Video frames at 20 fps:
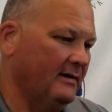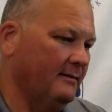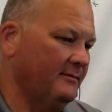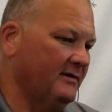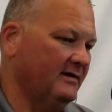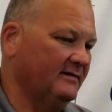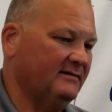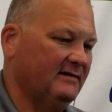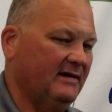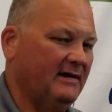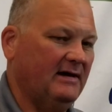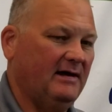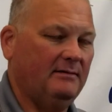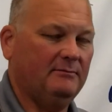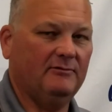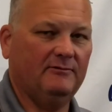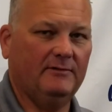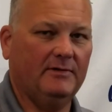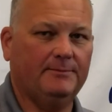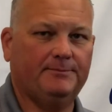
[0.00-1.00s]
I mean, it's a
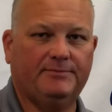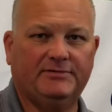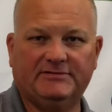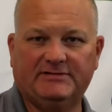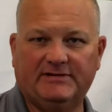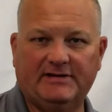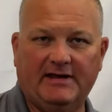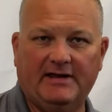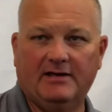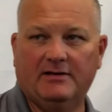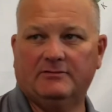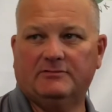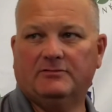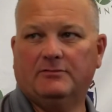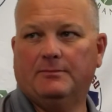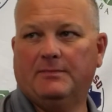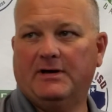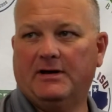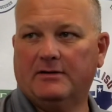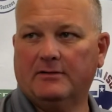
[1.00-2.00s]
game of ups and downs, no
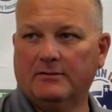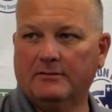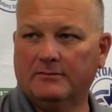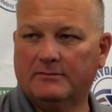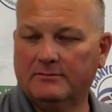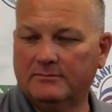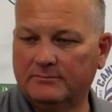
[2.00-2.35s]
matter